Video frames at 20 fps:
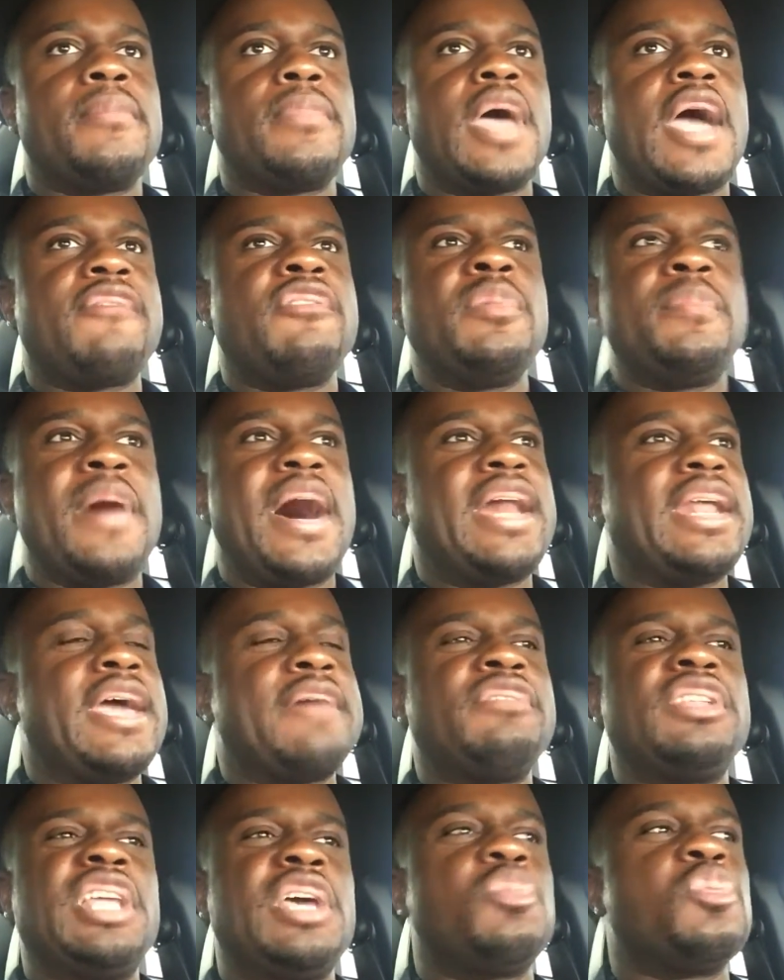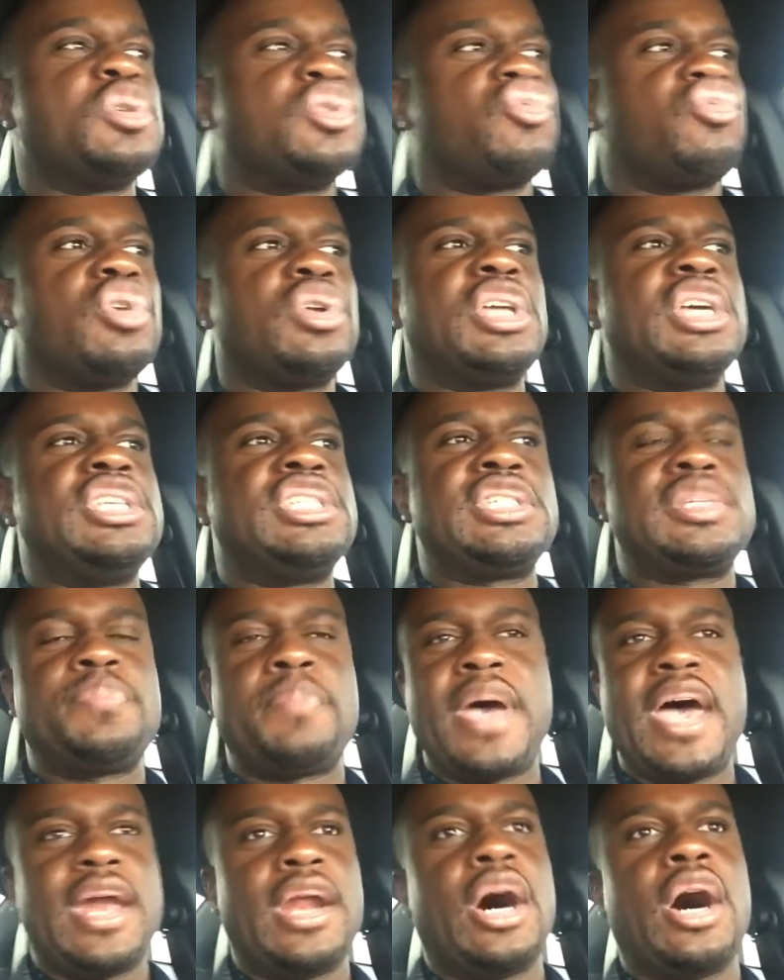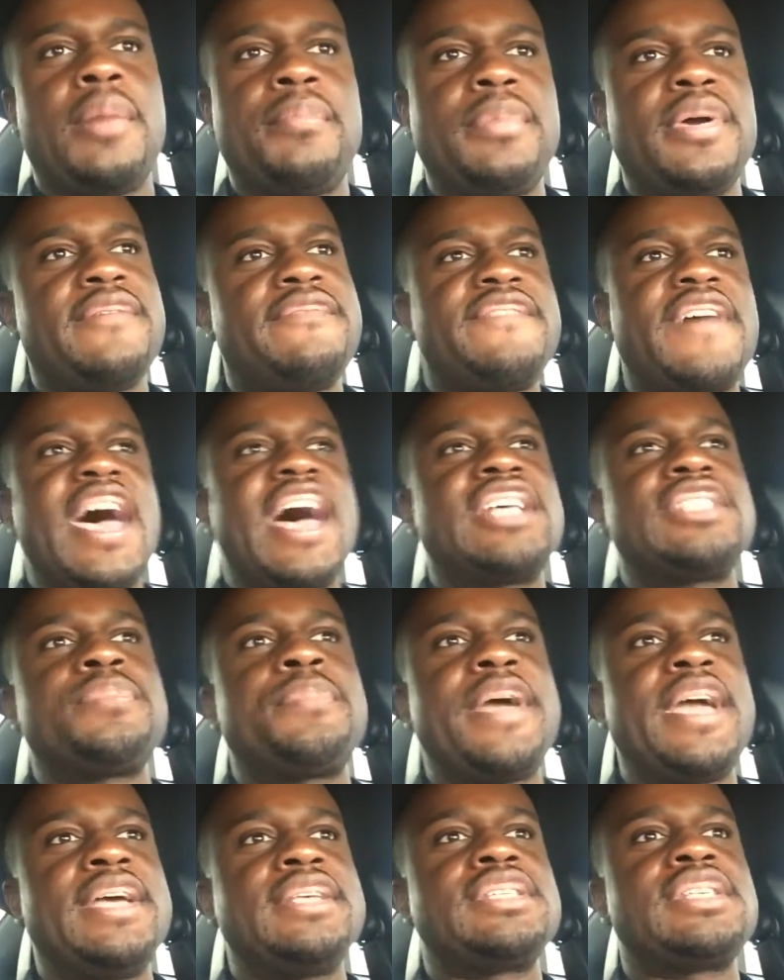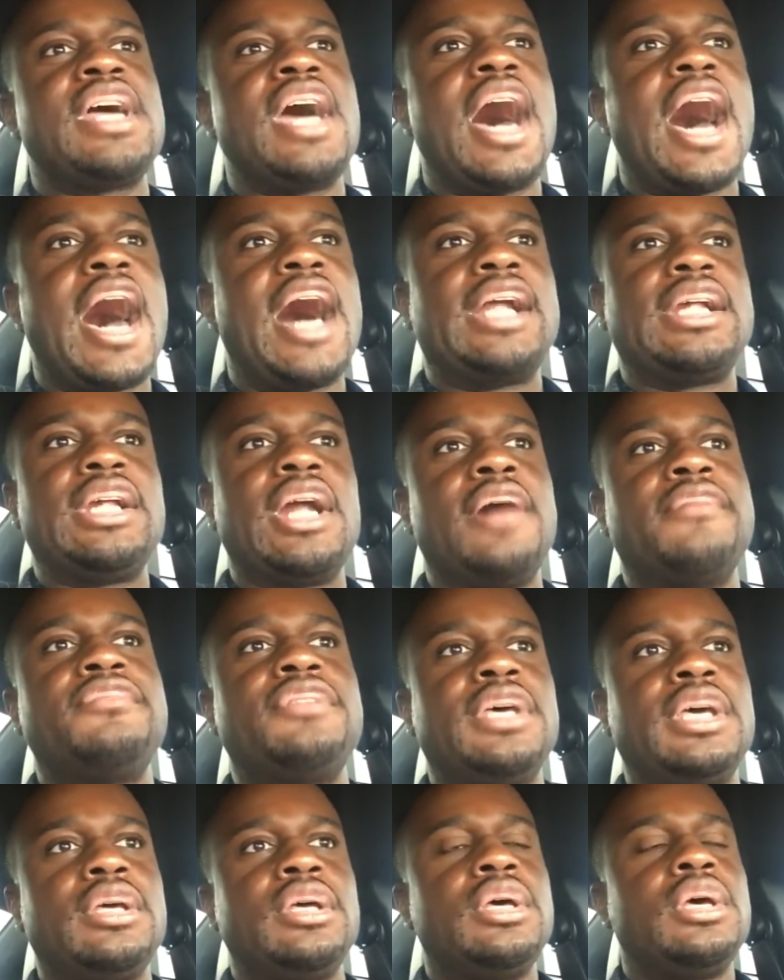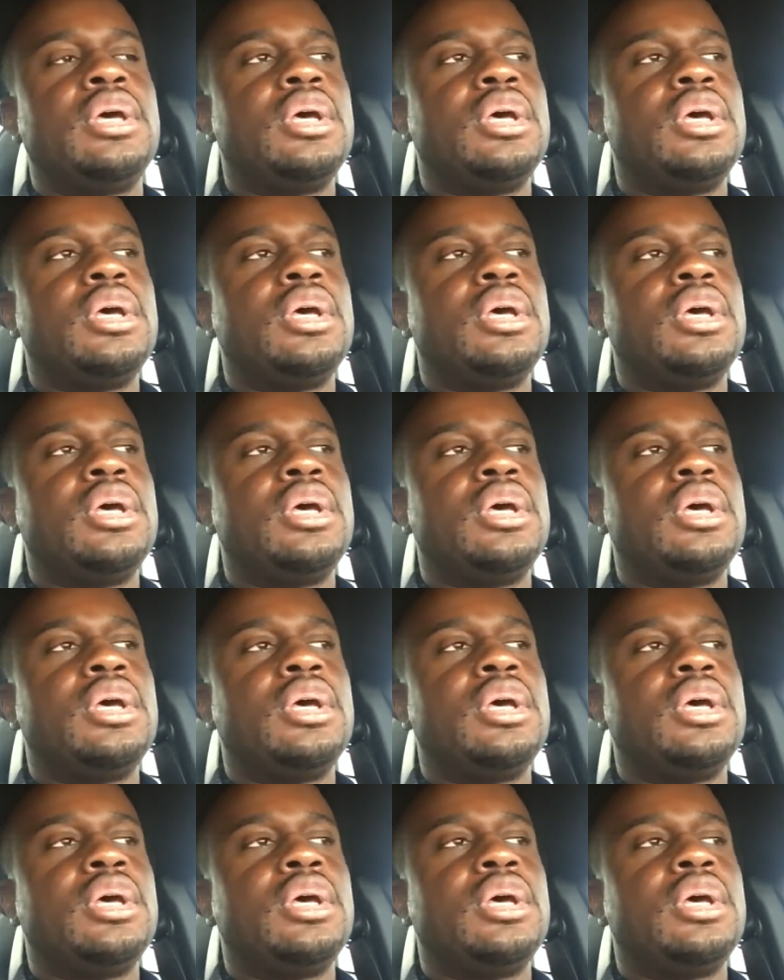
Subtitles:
Everything was really sped up and fast paced. I loved it.